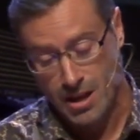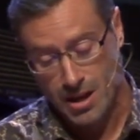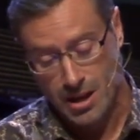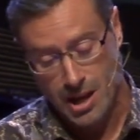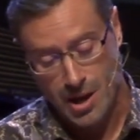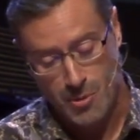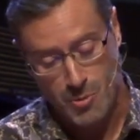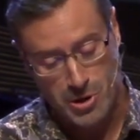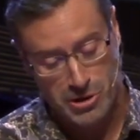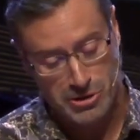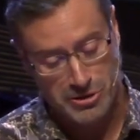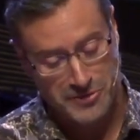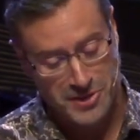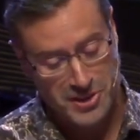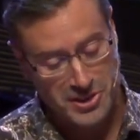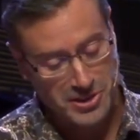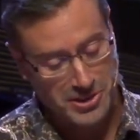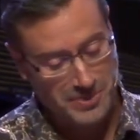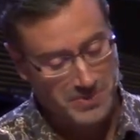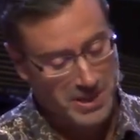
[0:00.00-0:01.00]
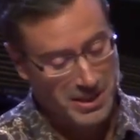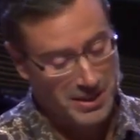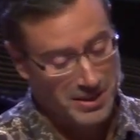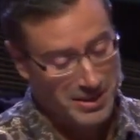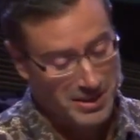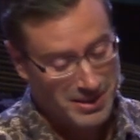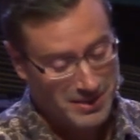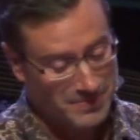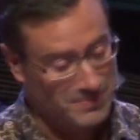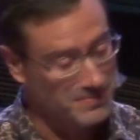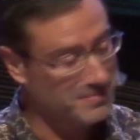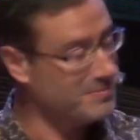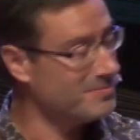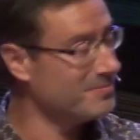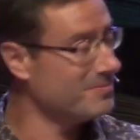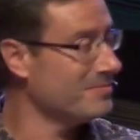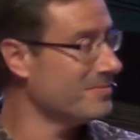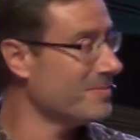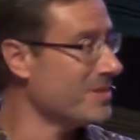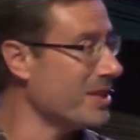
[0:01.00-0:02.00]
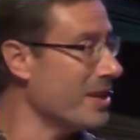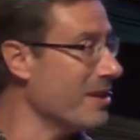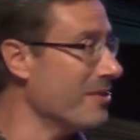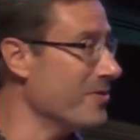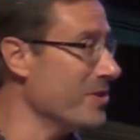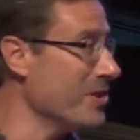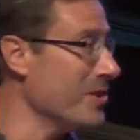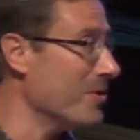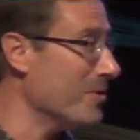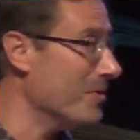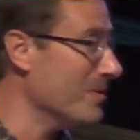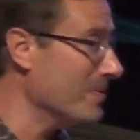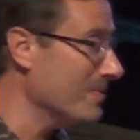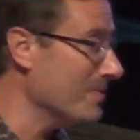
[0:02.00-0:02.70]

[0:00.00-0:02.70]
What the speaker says: I wonder if this could be said of you.